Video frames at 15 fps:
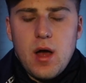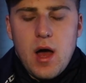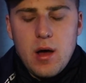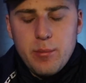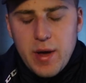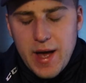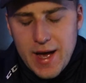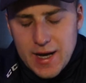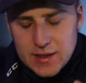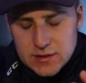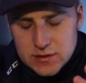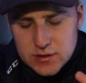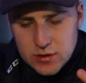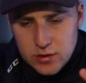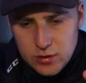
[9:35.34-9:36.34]
I'll
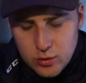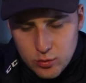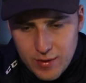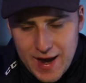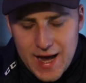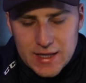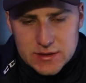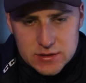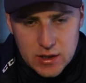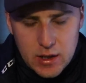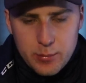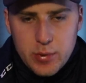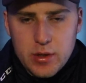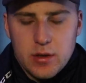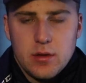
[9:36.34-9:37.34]
pass your ass
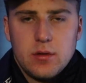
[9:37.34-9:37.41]
up